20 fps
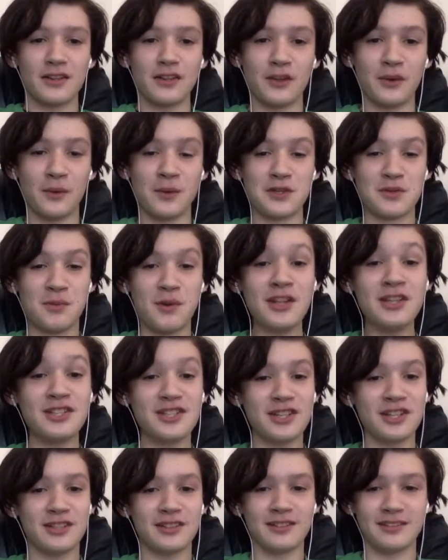There was
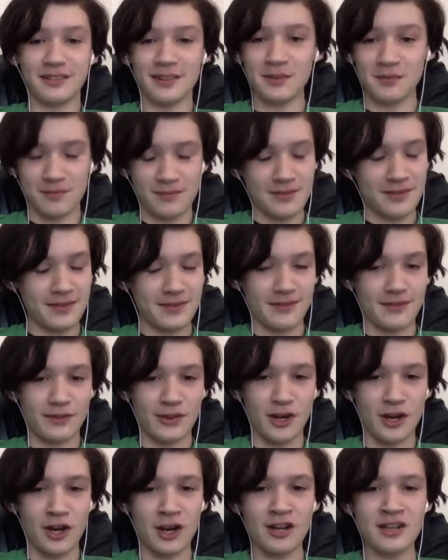once. Oh,
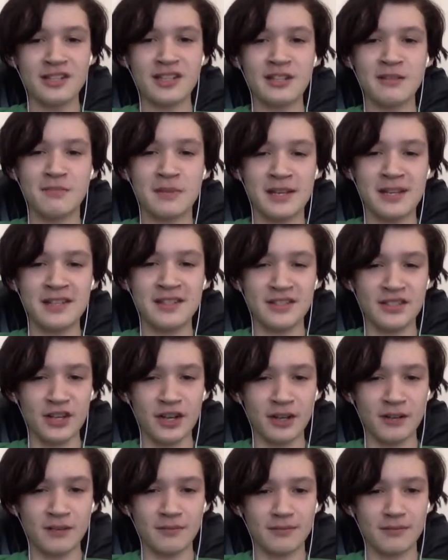the haunted
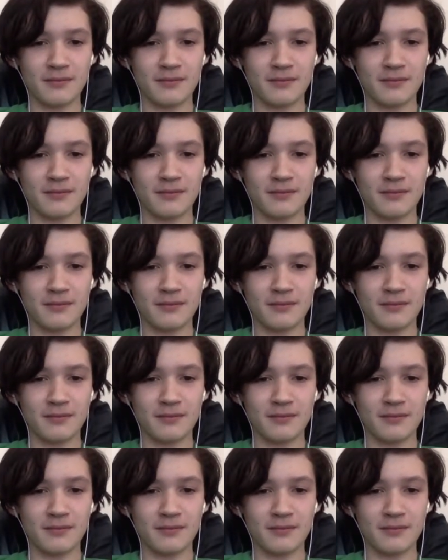pizza.